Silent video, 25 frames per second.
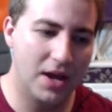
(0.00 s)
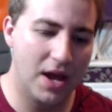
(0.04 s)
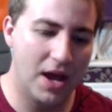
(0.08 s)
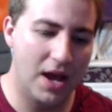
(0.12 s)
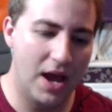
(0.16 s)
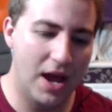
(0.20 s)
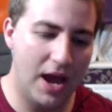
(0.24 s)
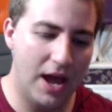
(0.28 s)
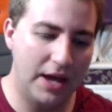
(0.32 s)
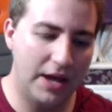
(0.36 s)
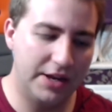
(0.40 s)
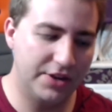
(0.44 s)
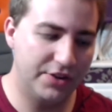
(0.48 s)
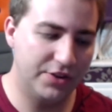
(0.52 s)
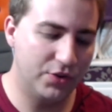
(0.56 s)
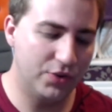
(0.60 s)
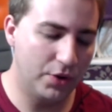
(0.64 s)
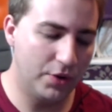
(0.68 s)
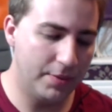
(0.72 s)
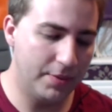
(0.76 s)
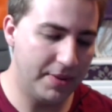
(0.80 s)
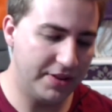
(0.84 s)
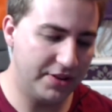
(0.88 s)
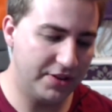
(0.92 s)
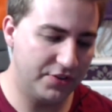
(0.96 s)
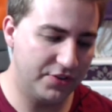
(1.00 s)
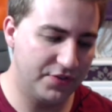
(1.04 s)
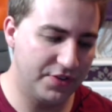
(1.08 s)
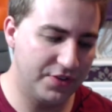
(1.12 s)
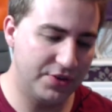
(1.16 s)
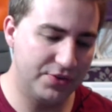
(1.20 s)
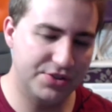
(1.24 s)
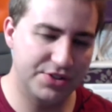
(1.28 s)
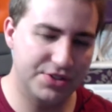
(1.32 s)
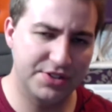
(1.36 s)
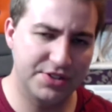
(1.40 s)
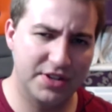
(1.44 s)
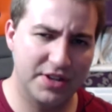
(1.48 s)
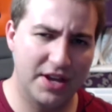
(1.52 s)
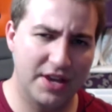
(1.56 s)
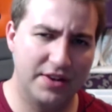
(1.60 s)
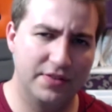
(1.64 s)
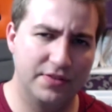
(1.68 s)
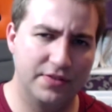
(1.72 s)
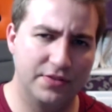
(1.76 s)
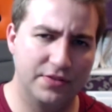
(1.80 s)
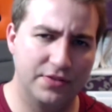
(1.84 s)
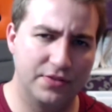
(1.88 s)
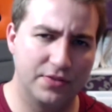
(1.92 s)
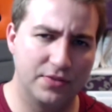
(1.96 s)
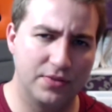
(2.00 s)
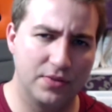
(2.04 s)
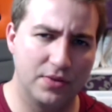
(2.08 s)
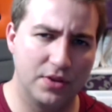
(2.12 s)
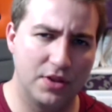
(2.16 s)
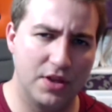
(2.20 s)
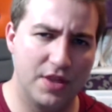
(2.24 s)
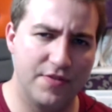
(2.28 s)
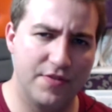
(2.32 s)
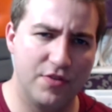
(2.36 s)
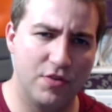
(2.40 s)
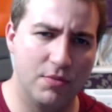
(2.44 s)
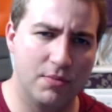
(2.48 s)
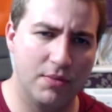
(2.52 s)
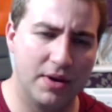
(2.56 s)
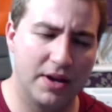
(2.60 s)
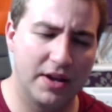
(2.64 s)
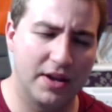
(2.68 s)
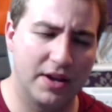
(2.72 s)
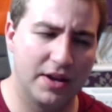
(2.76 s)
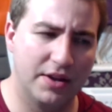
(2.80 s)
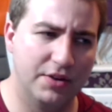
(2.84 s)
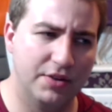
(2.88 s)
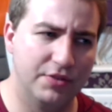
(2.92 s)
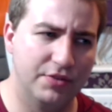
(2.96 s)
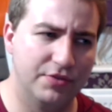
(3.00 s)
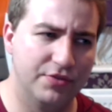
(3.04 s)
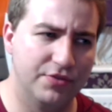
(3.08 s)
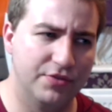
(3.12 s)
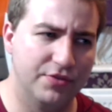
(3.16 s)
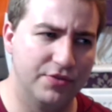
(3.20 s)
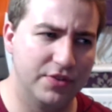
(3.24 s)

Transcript: I thought I'd make this video just to kind of give you my kind of